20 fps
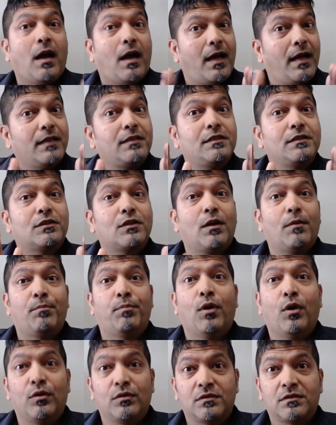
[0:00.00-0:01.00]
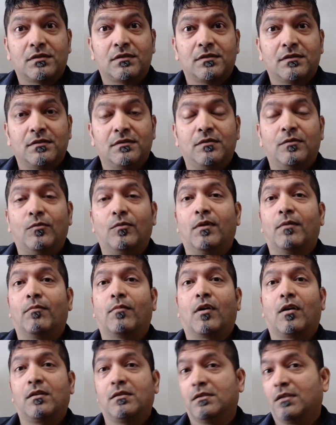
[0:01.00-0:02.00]
I actually saw a post where
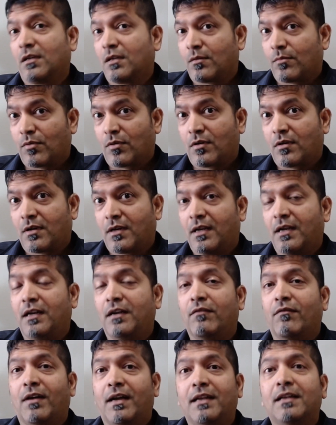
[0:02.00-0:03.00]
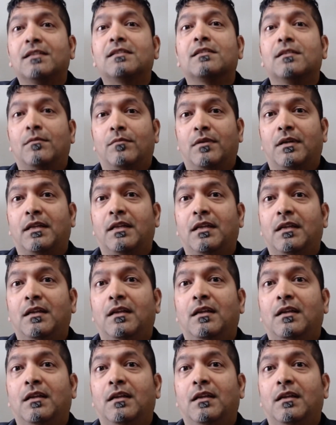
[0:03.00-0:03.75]
Mark Zuckerberg had invited somebody